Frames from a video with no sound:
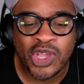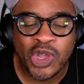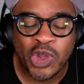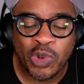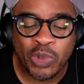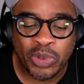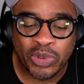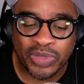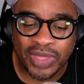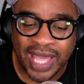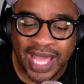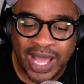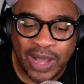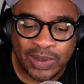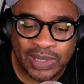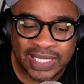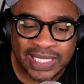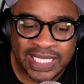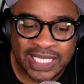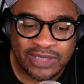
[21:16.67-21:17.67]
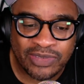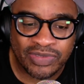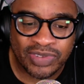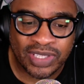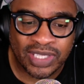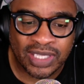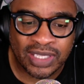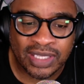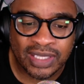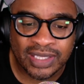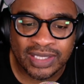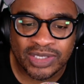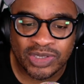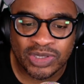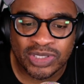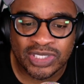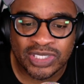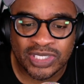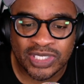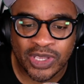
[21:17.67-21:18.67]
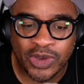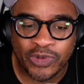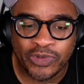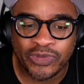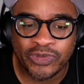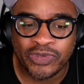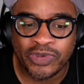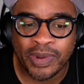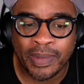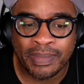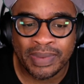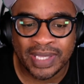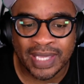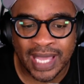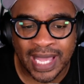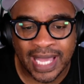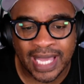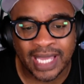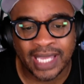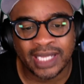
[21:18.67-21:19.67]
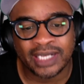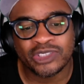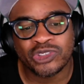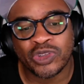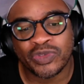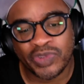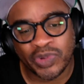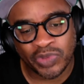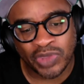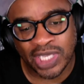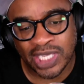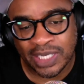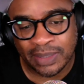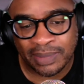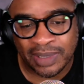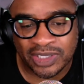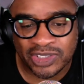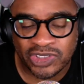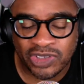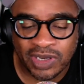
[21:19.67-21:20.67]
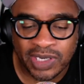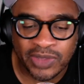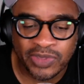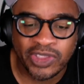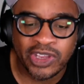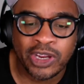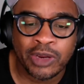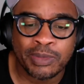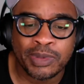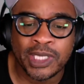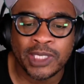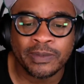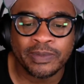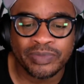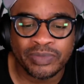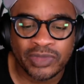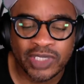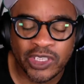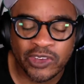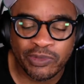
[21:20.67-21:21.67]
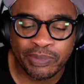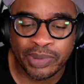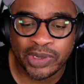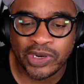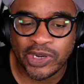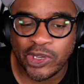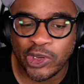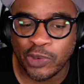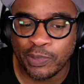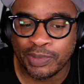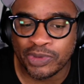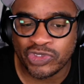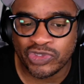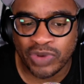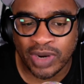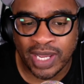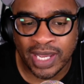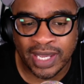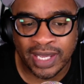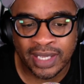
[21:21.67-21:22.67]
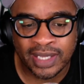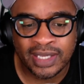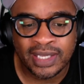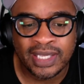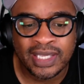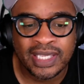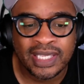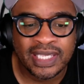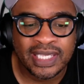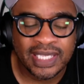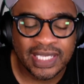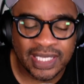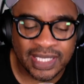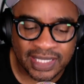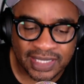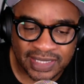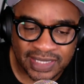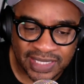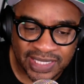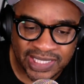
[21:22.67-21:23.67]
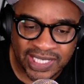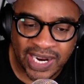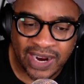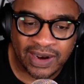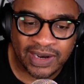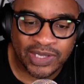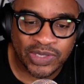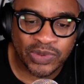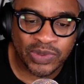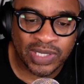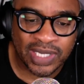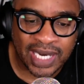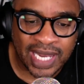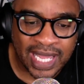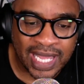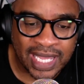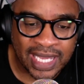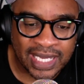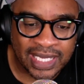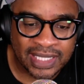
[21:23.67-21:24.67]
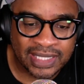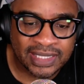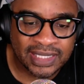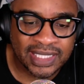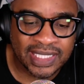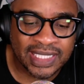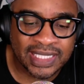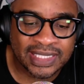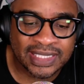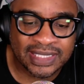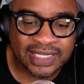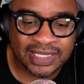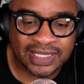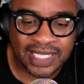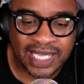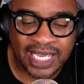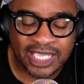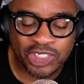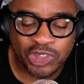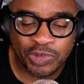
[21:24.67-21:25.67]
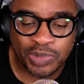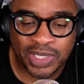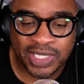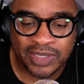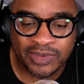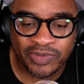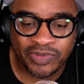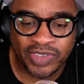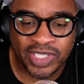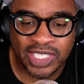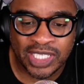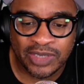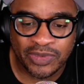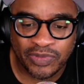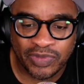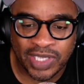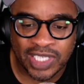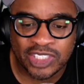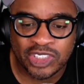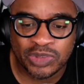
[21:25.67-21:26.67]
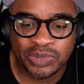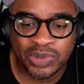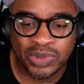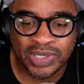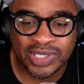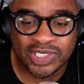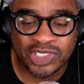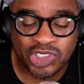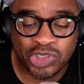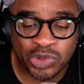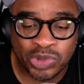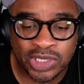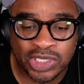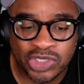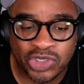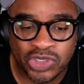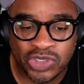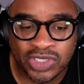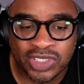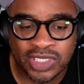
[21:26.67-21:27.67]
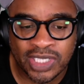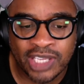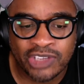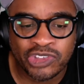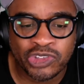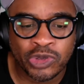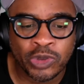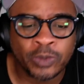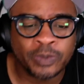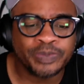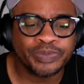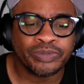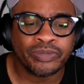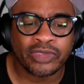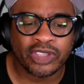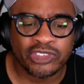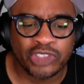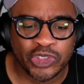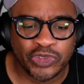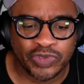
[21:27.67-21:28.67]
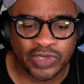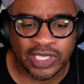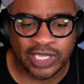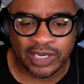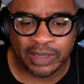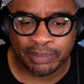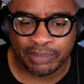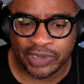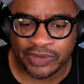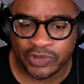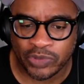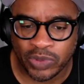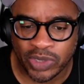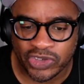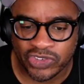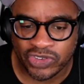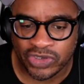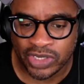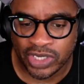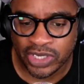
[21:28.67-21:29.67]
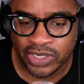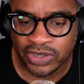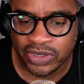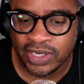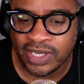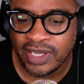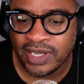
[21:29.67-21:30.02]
without leaving yourself behind. So if you're thinking about starting therapy, give BetterHelp a try. It is entirely online. It is designed to be convenient, flexible, and suited to your schedule. Just fill out a brief questionnaire